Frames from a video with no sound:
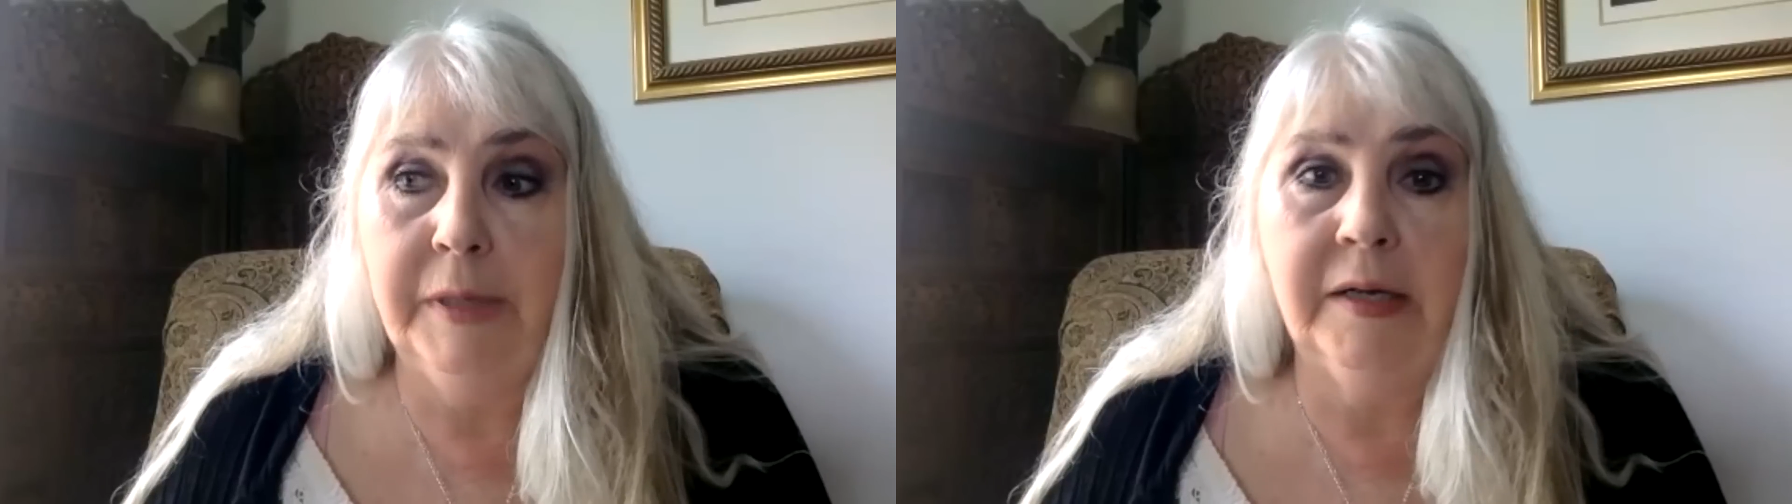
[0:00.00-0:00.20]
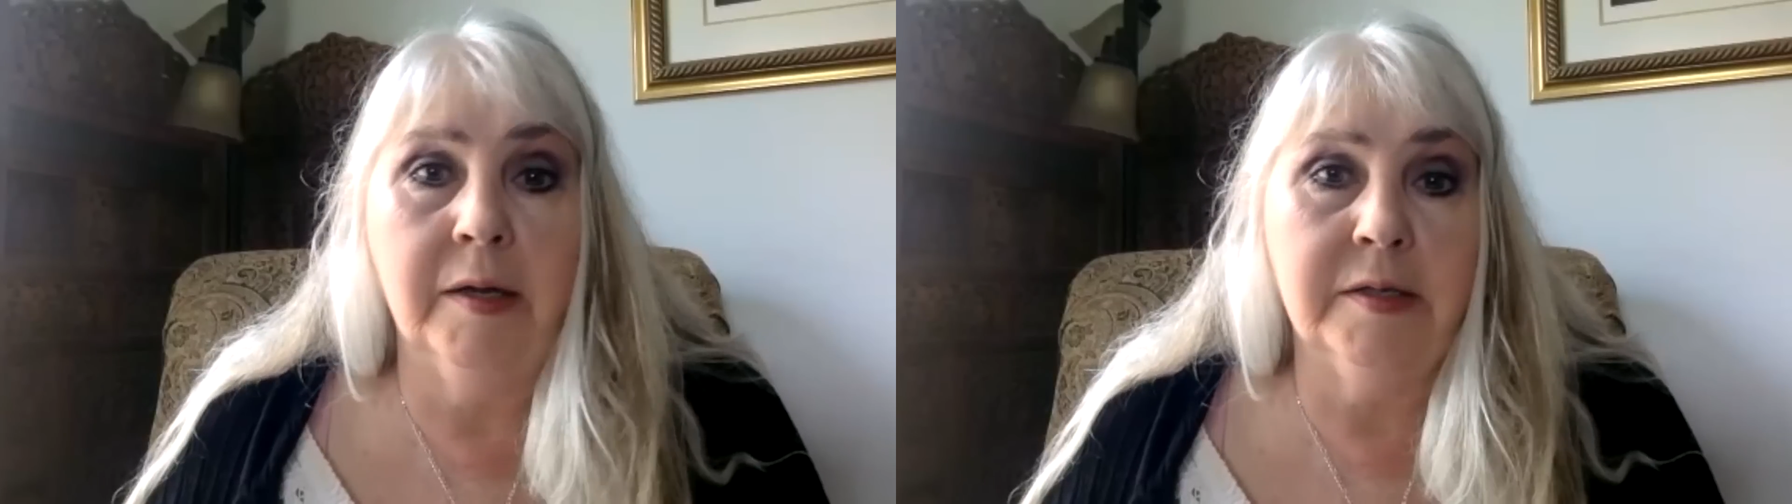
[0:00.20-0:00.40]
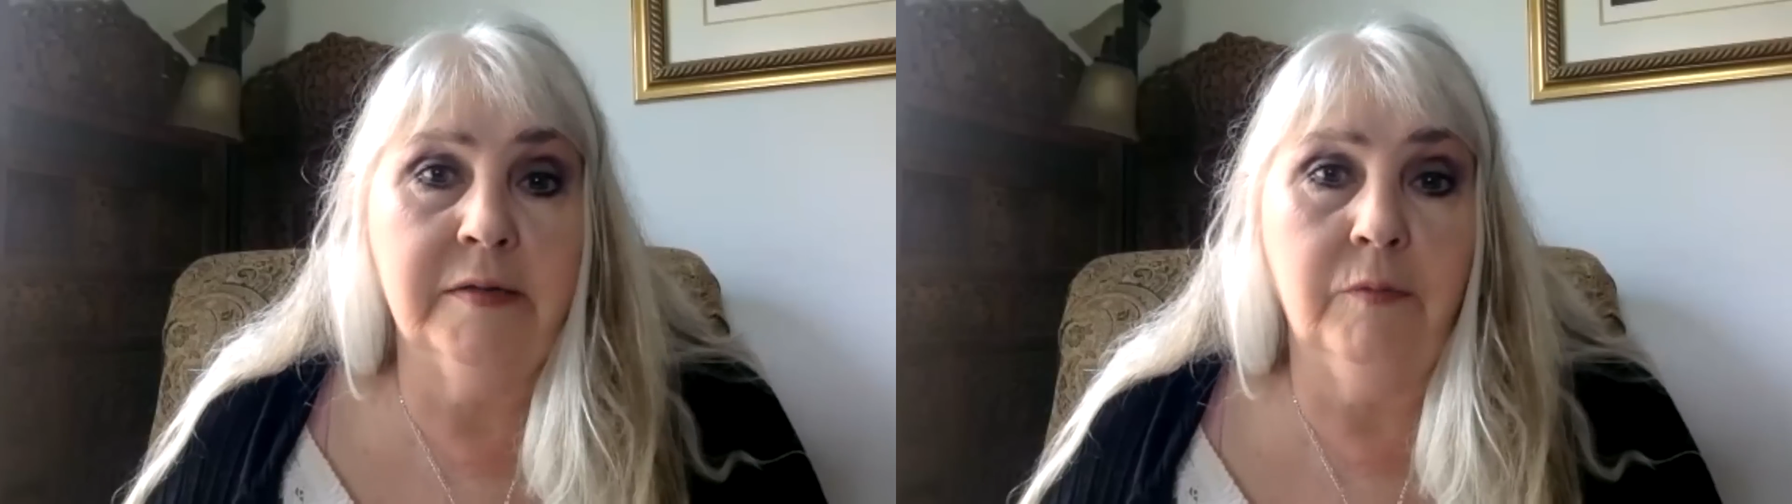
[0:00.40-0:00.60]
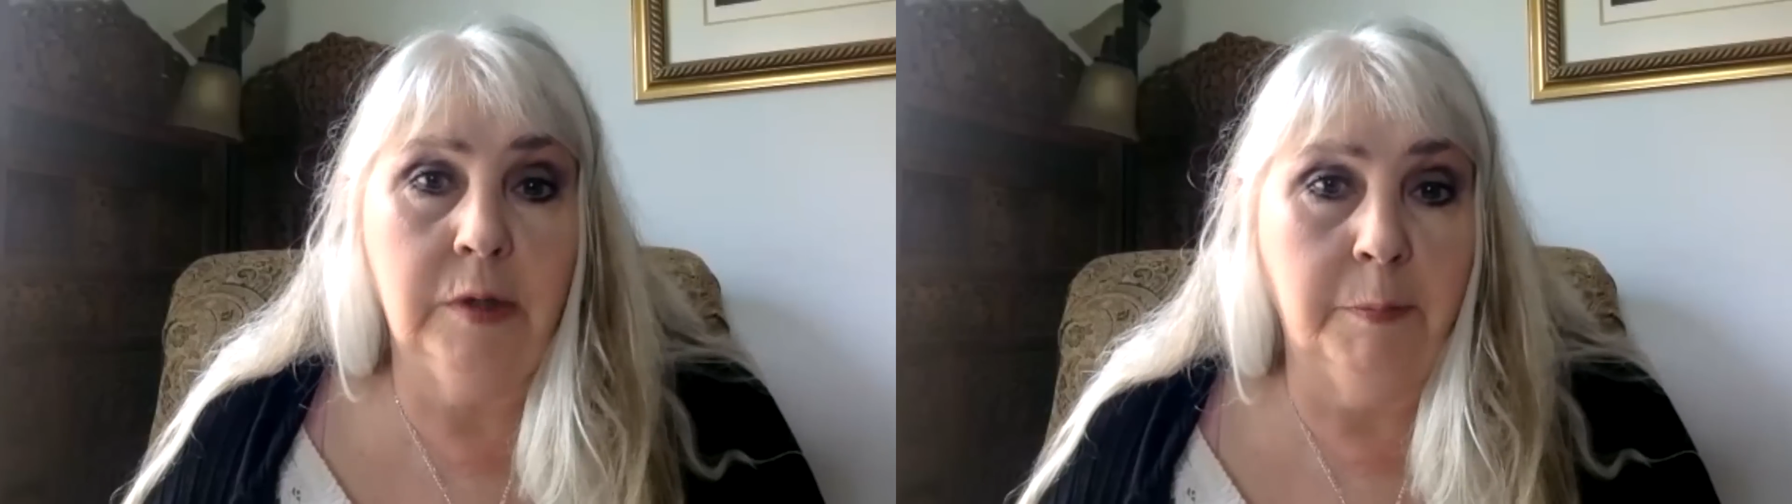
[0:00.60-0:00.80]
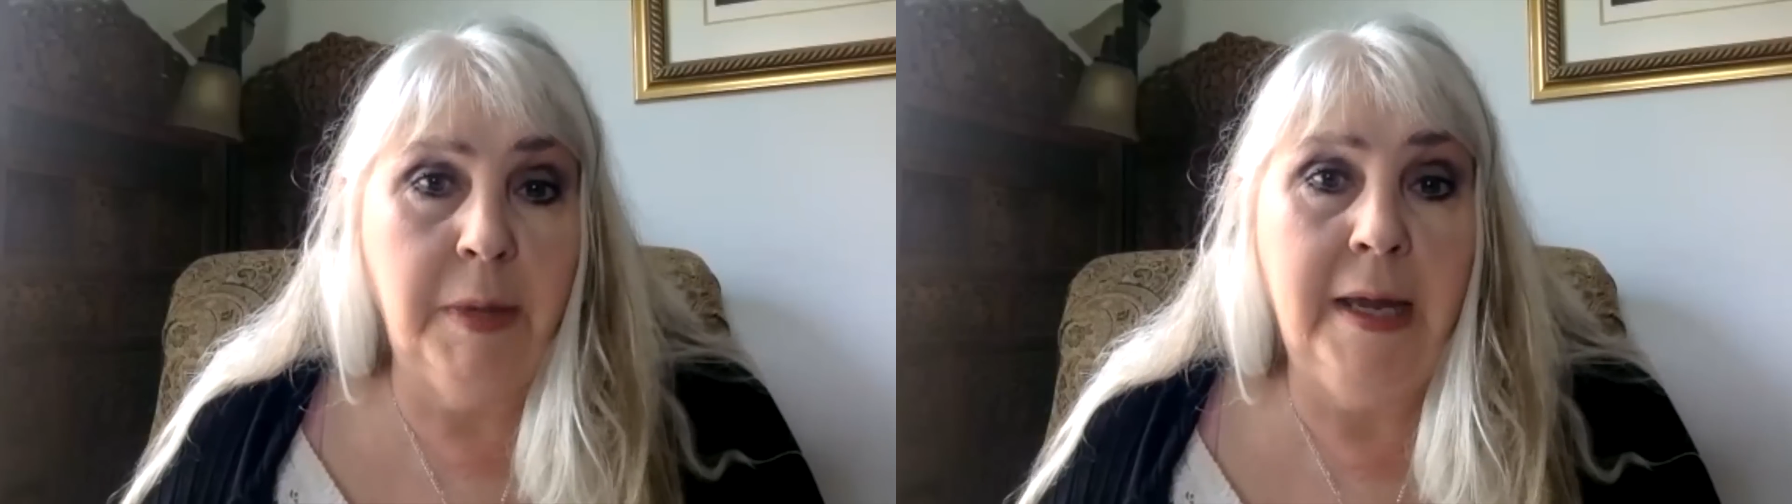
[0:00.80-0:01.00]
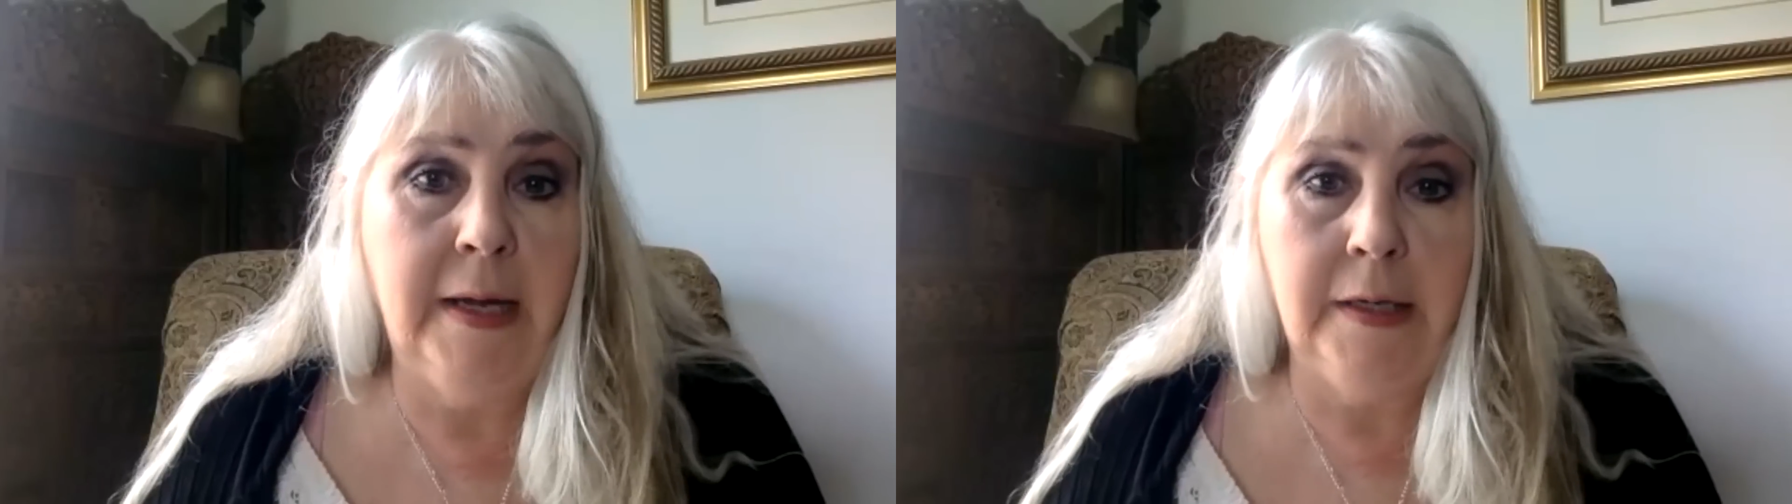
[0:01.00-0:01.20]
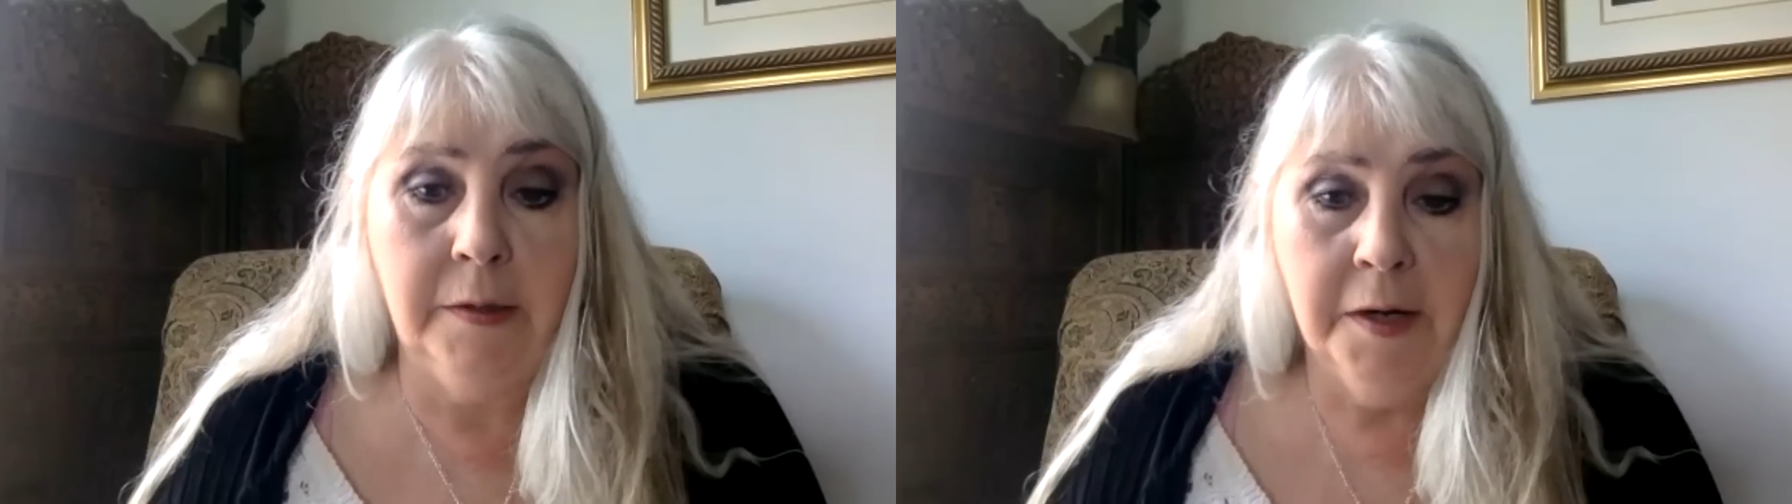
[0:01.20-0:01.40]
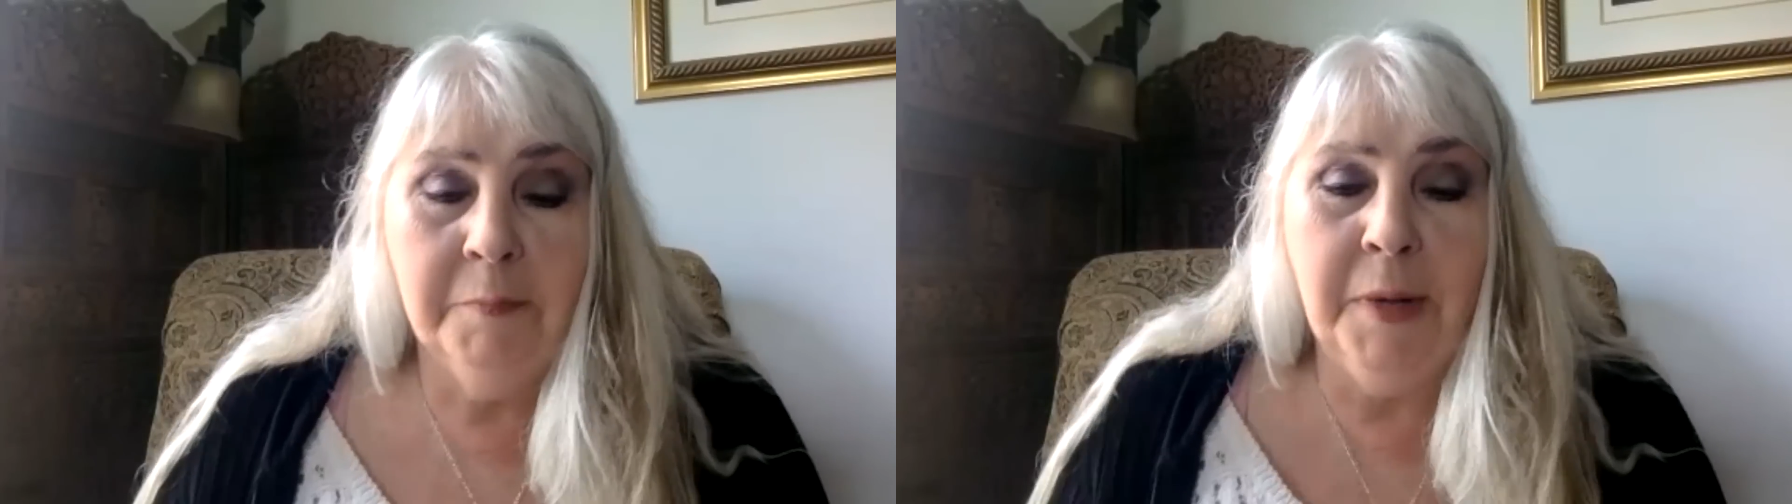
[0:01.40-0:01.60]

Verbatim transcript: because of the pain.